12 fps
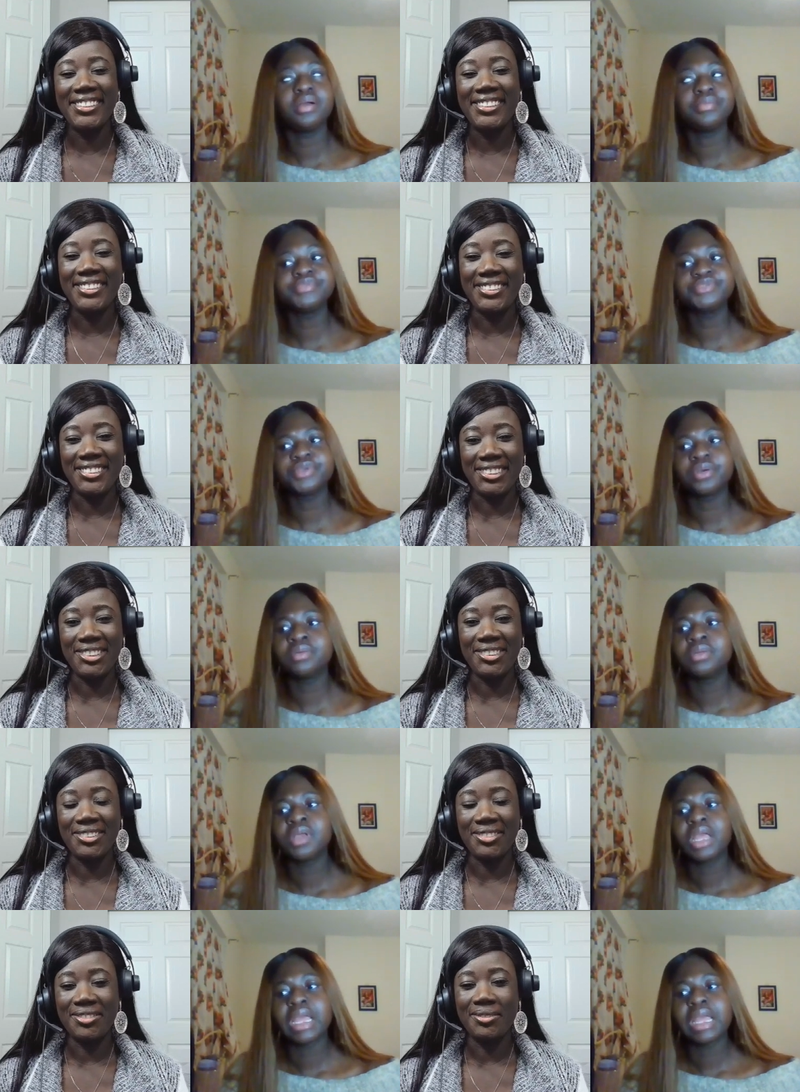Speaker 1: So
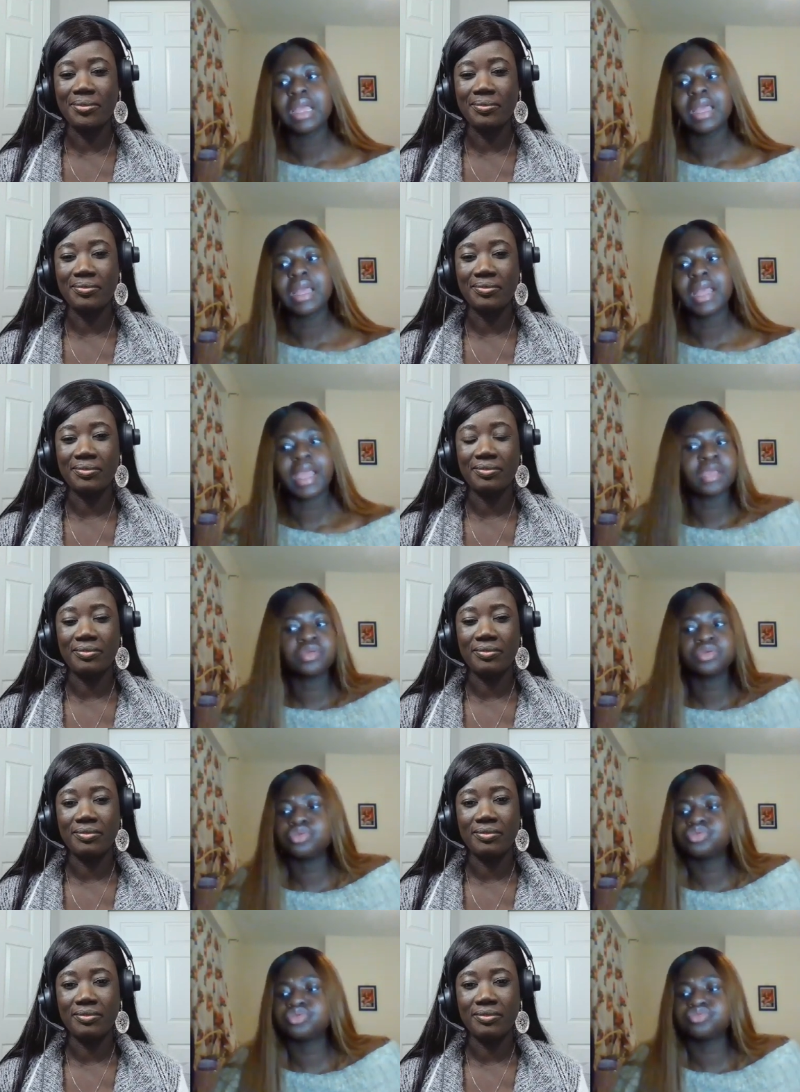I
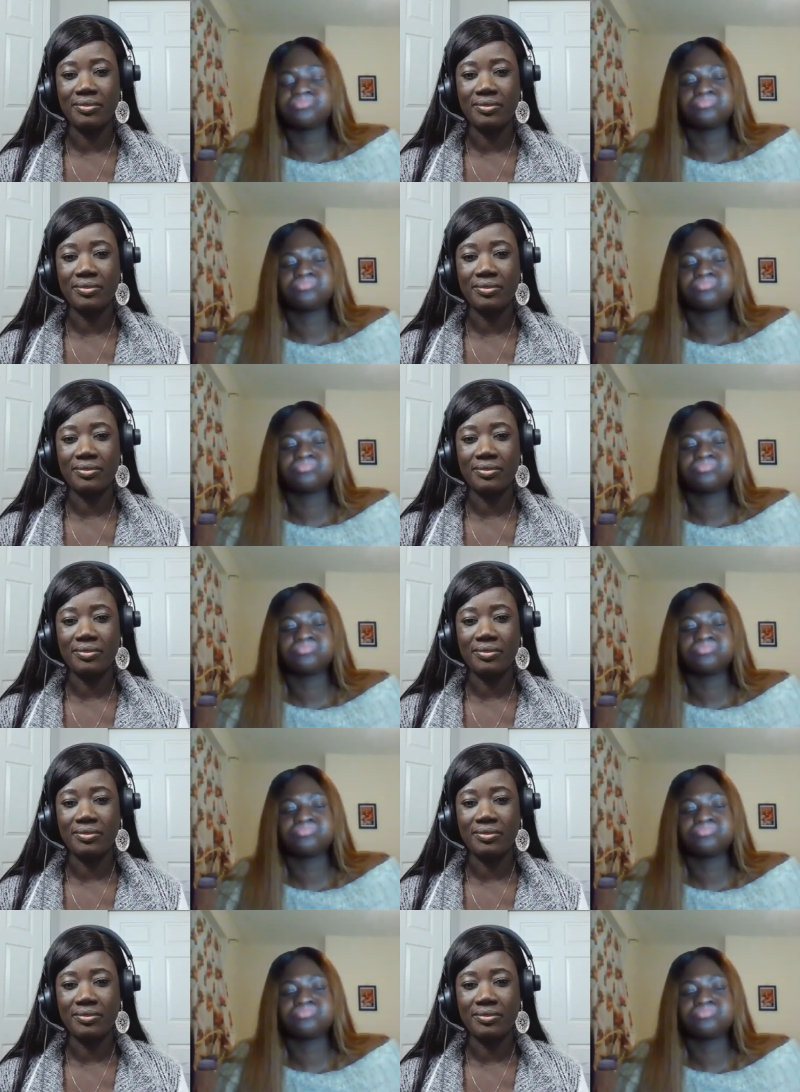could,